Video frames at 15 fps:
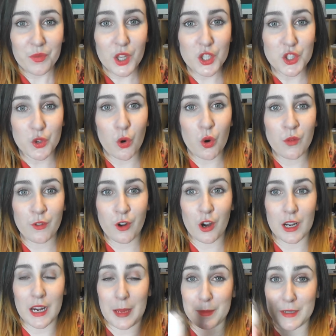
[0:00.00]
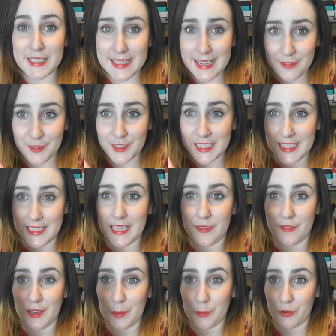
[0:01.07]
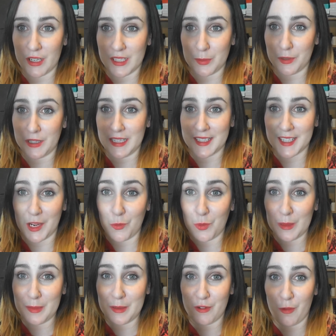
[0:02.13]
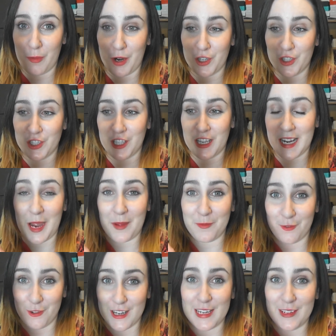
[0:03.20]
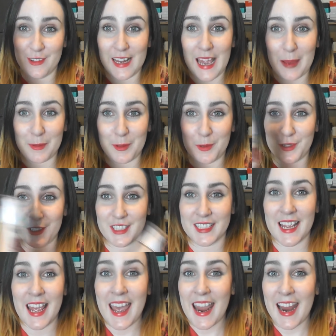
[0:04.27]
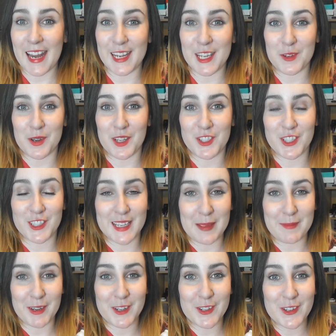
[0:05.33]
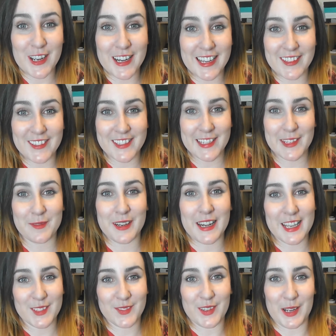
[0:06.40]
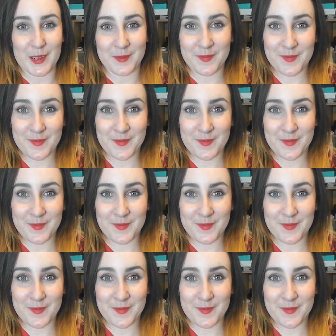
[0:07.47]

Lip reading: So overall, I'm definitely impressed with this. I will be repurchasing. I'm really, really happy with it. Any questions, let me know, and I'll see you in my next video.